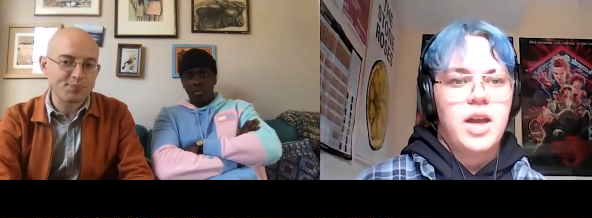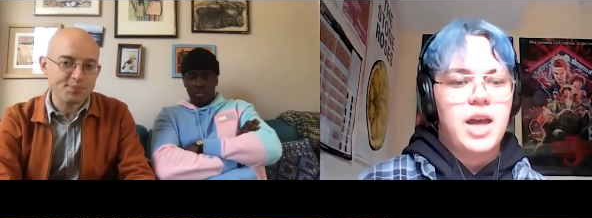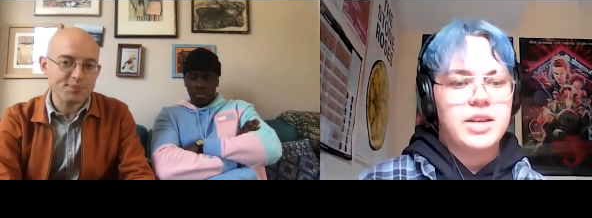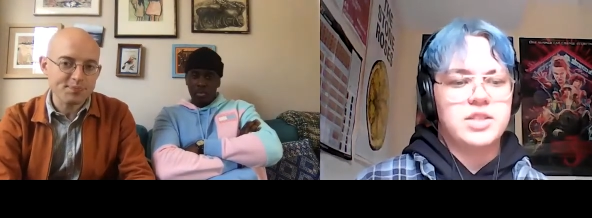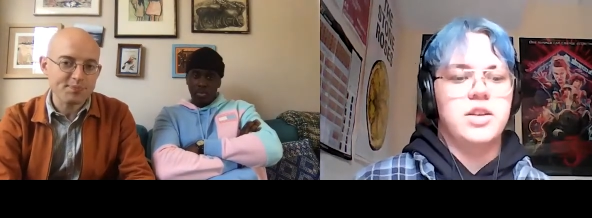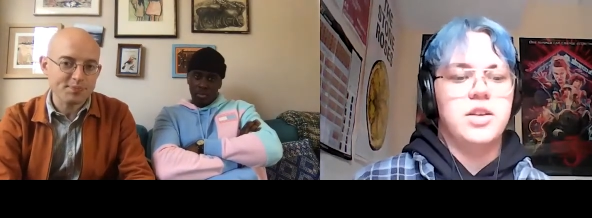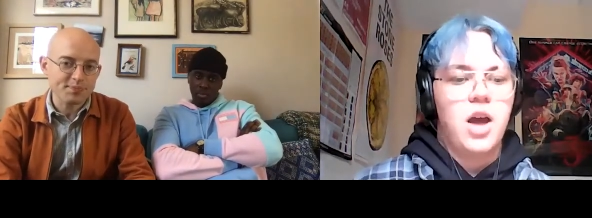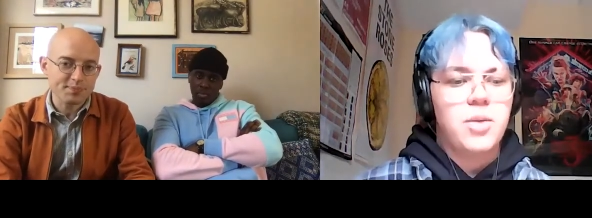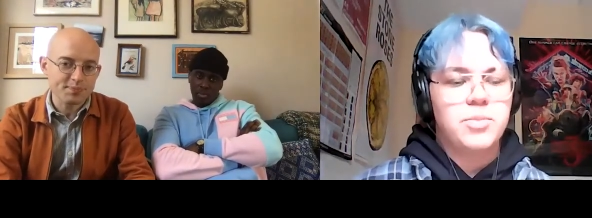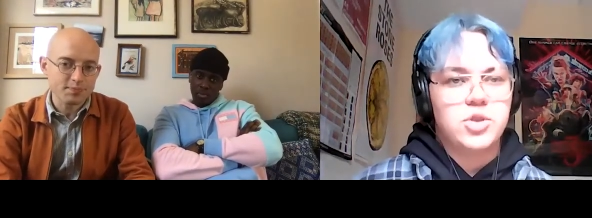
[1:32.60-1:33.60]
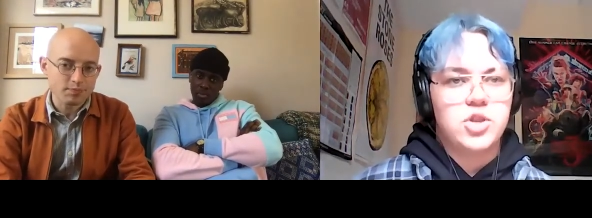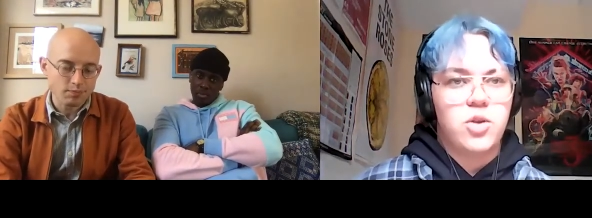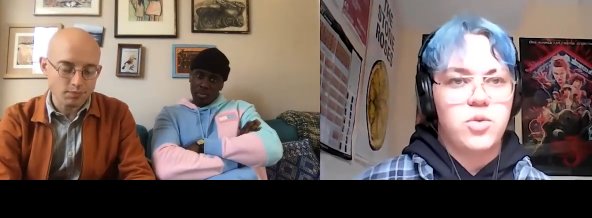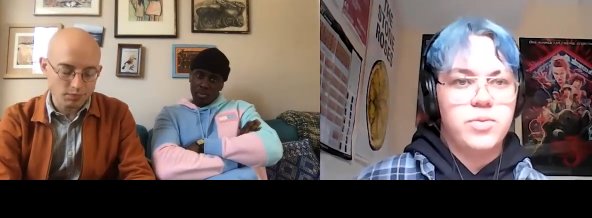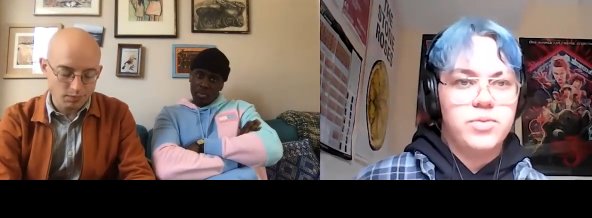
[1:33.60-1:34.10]
Speaker 1: Excellent. Um,
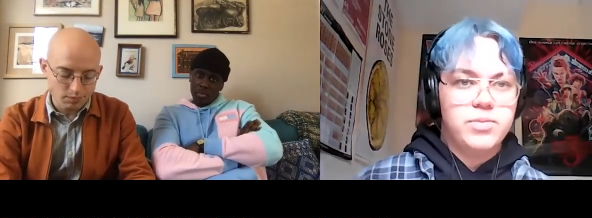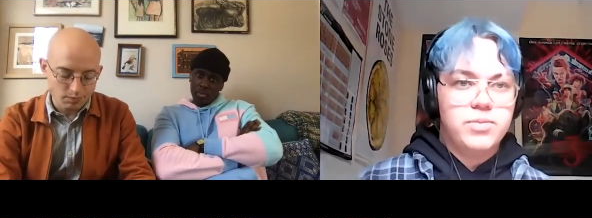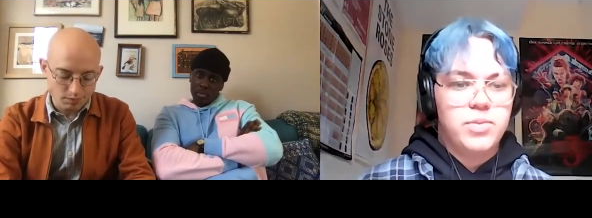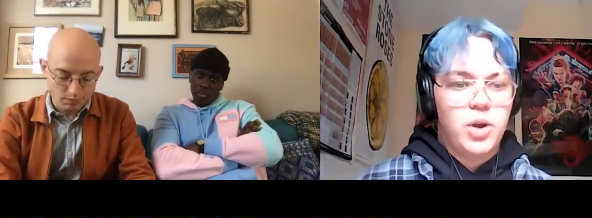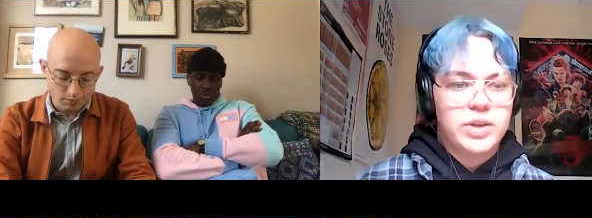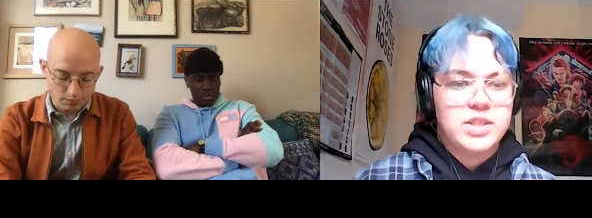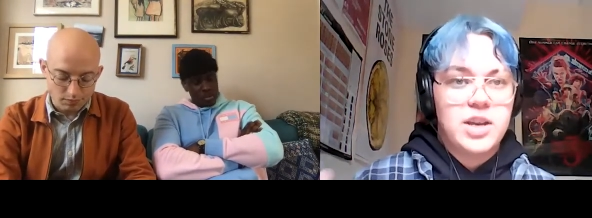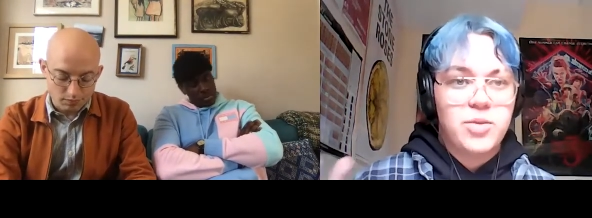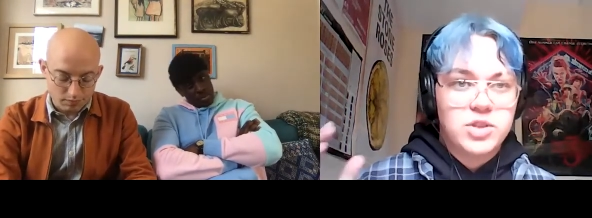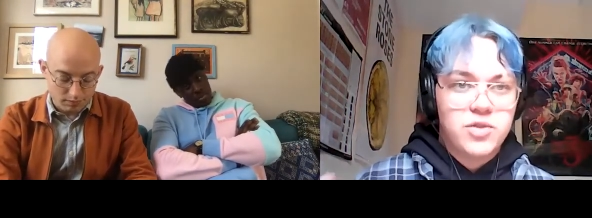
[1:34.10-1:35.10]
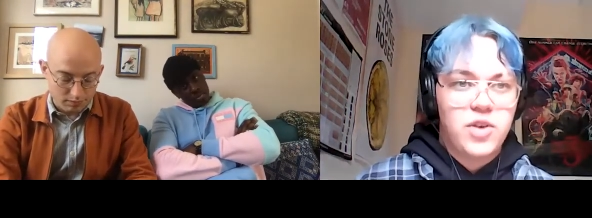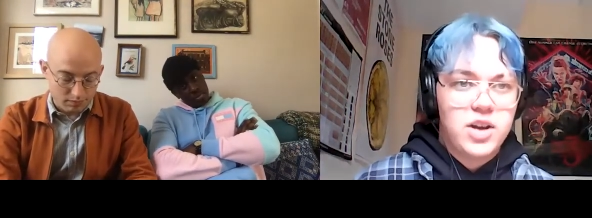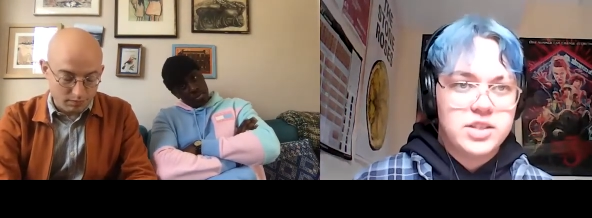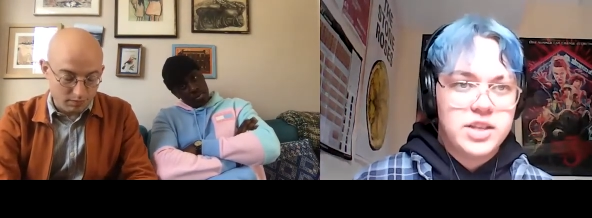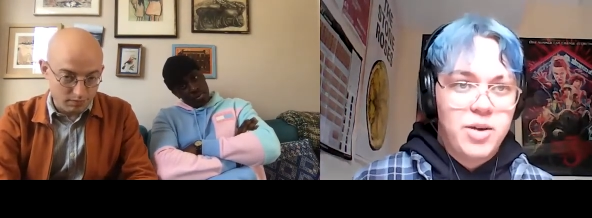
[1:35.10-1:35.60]
so Blowing Steam was the
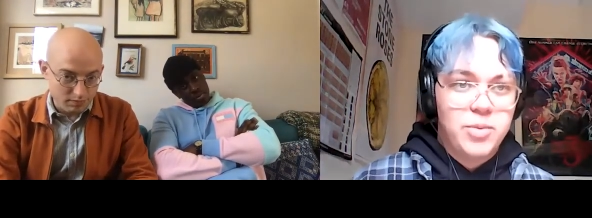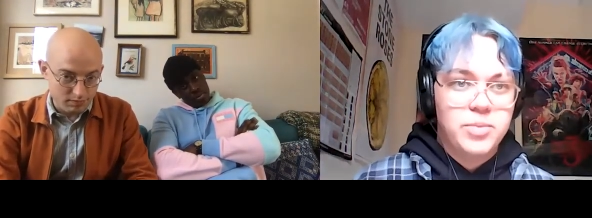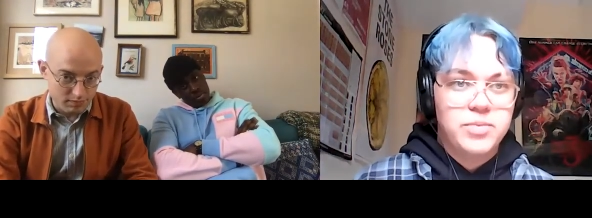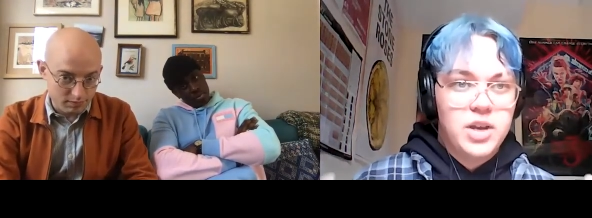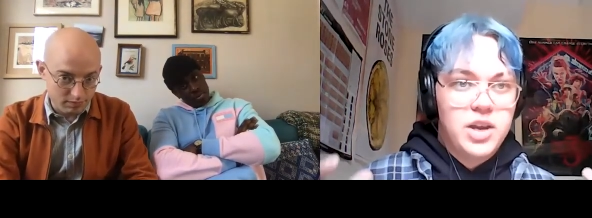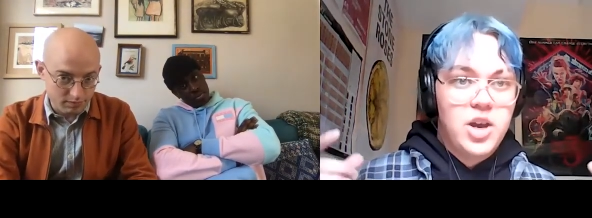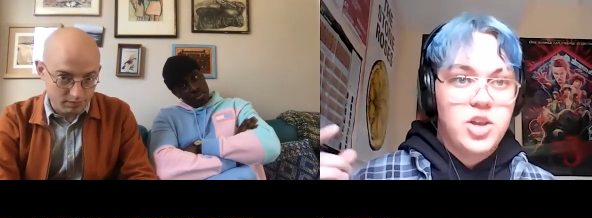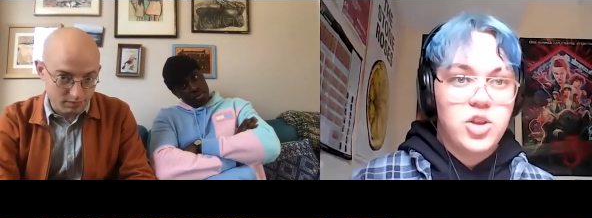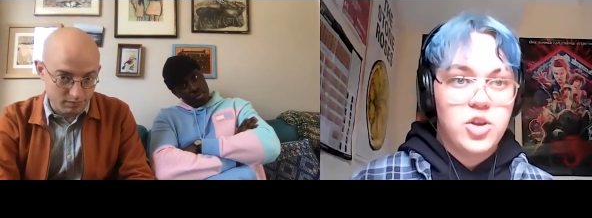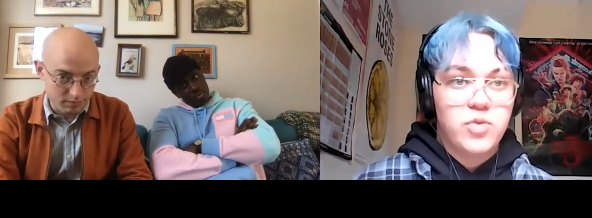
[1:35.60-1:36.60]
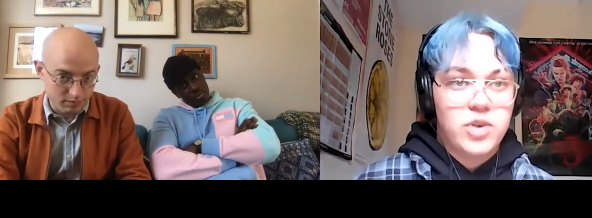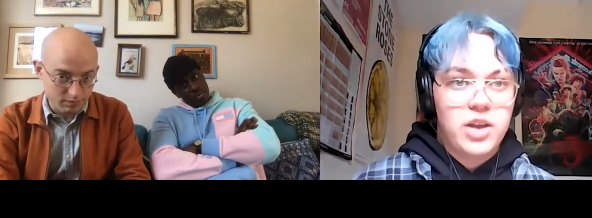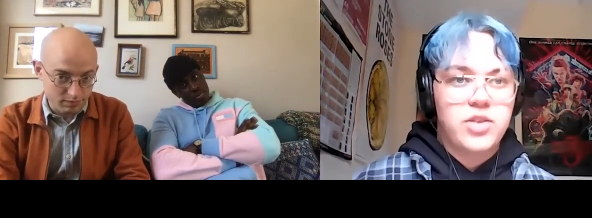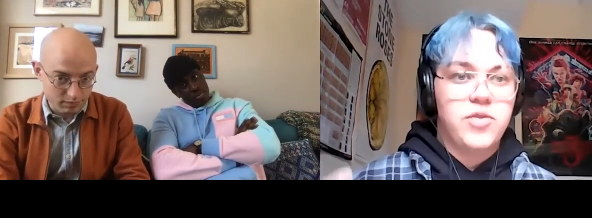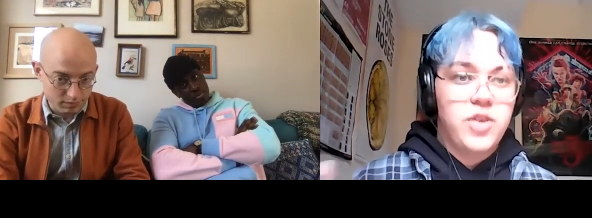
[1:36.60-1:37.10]
first album the re-
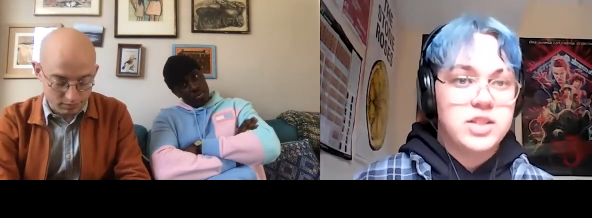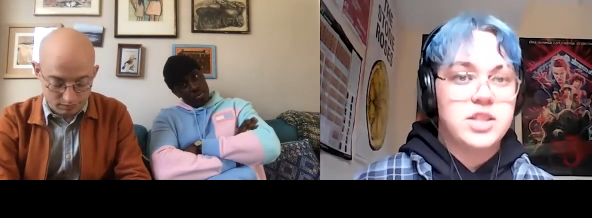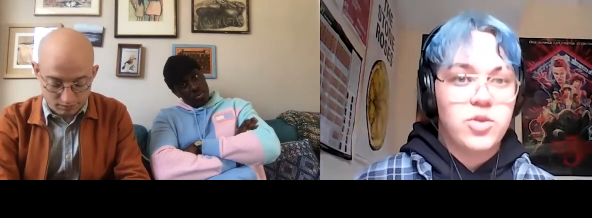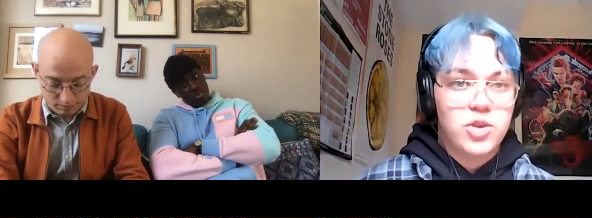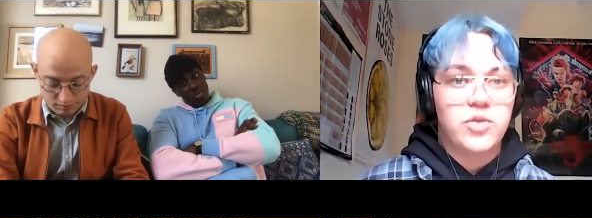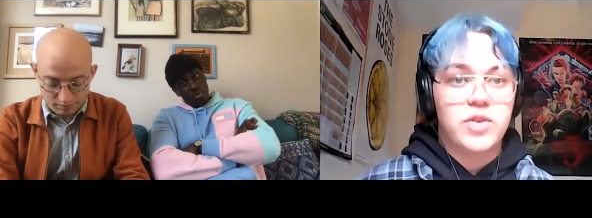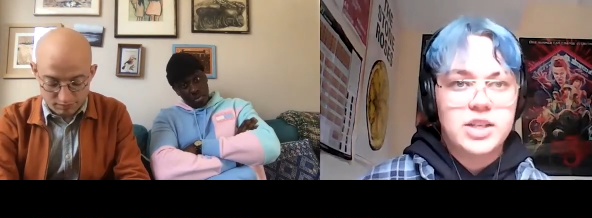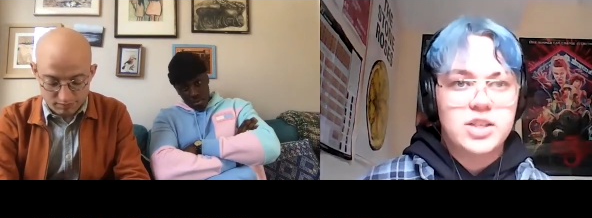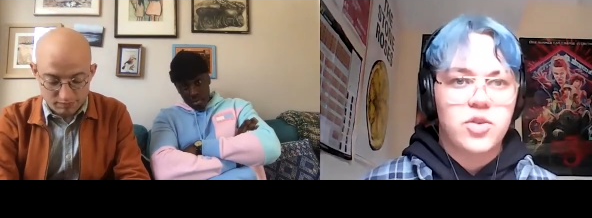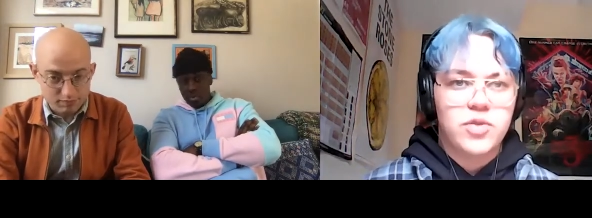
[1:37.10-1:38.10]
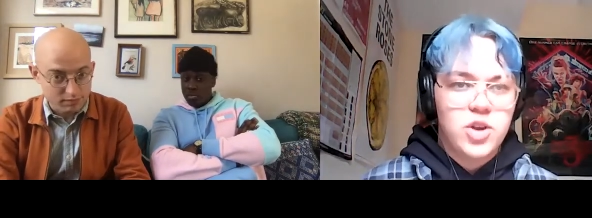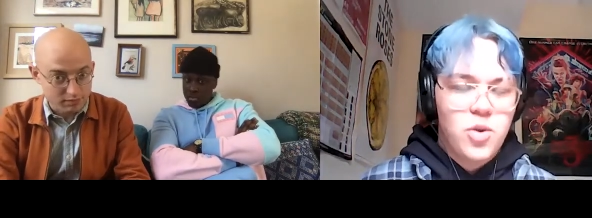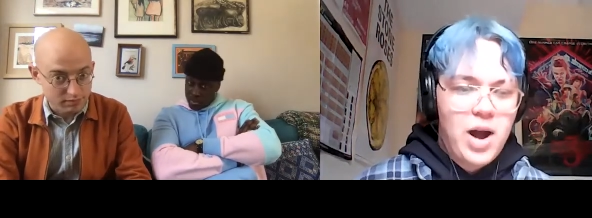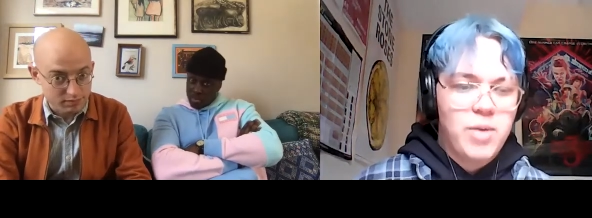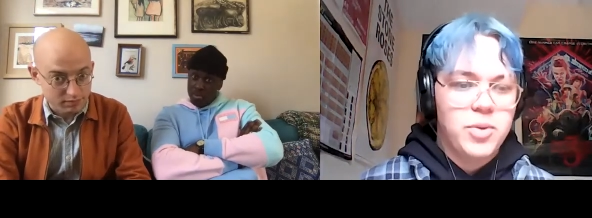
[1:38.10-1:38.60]
uh, the first single that you released off the
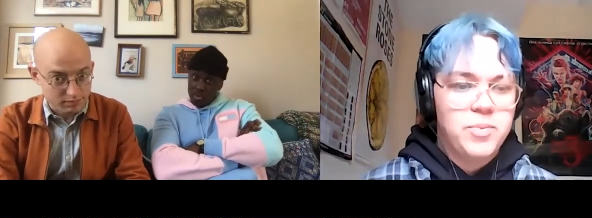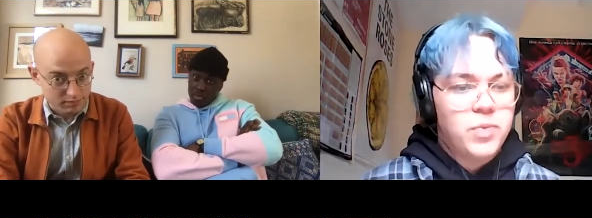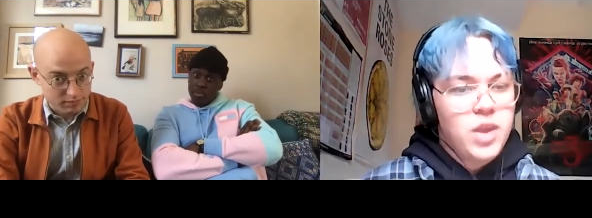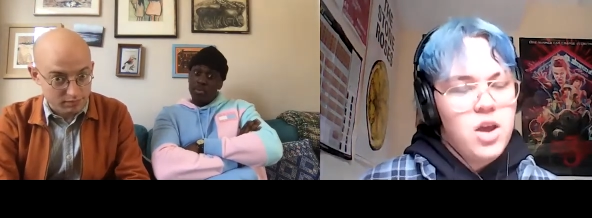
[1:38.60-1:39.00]
new album.